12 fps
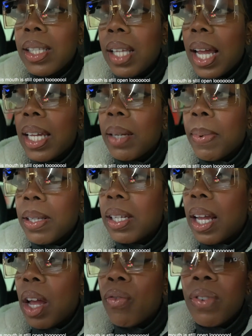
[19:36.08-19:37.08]
excited about
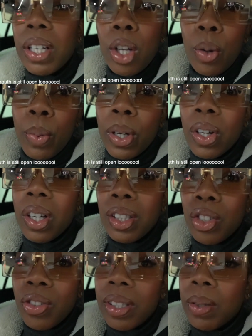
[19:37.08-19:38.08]
today. I really hope we're not
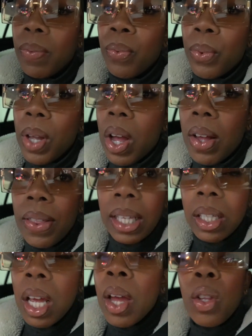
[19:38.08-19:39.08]
underdressed if we are then.
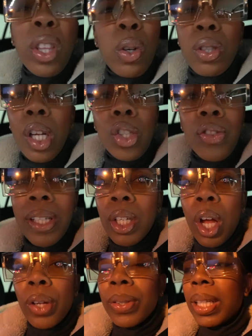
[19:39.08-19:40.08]
There was no dress
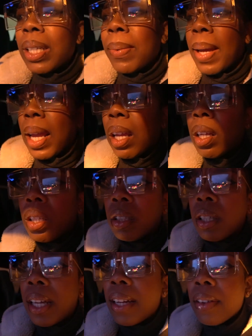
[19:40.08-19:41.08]
code anyway.
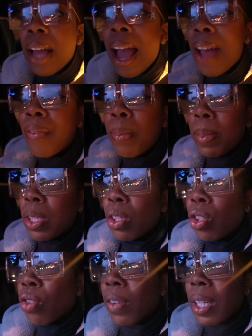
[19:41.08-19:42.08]
And I haven't been to a
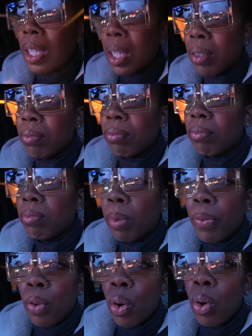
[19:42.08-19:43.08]
screening
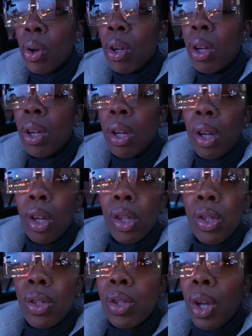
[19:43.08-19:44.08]
before.
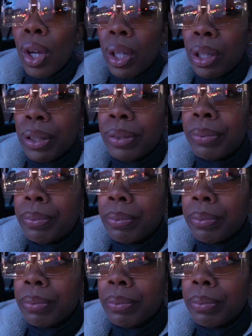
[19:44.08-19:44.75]
So, yeah,